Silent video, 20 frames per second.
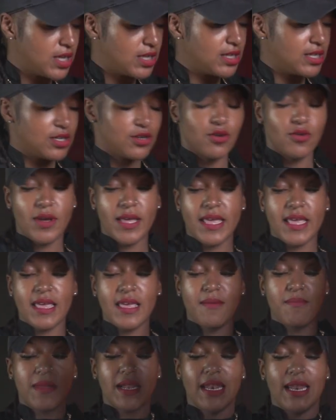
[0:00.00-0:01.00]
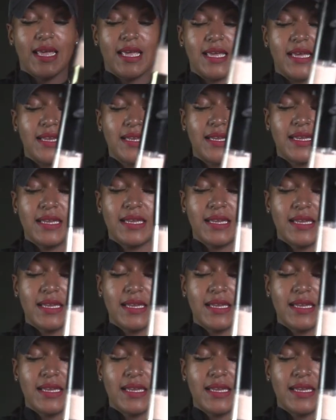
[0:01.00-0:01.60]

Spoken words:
a little Himalayan